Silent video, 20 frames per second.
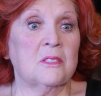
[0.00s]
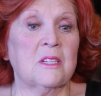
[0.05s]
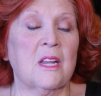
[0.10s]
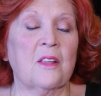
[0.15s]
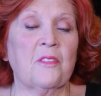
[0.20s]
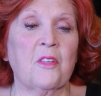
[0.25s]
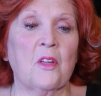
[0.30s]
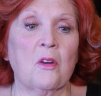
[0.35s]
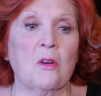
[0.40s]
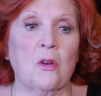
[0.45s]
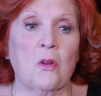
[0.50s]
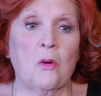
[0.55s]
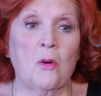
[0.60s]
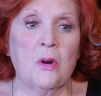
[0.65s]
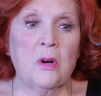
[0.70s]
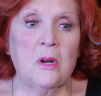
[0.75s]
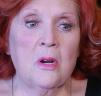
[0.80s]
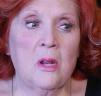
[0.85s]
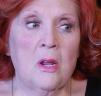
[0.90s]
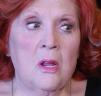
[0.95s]
Because I thought,
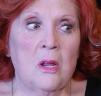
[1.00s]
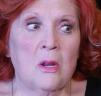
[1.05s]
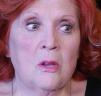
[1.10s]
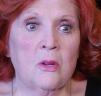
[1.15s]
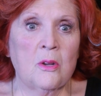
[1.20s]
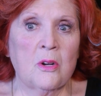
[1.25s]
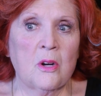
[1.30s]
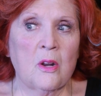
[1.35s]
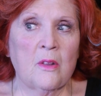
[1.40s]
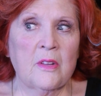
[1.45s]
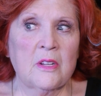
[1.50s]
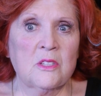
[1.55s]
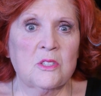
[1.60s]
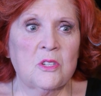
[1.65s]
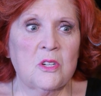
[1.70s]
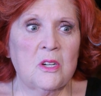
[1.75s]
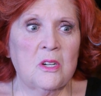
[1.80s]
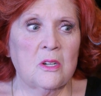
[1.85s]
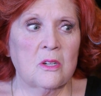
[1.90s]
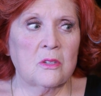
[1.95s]
Lord, look at all these
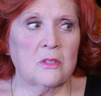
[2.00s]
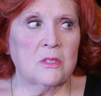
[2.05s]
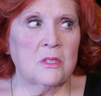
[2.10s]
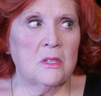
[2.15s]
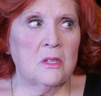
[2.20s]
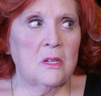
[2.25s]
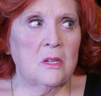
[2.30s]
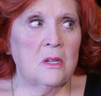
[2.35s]
years.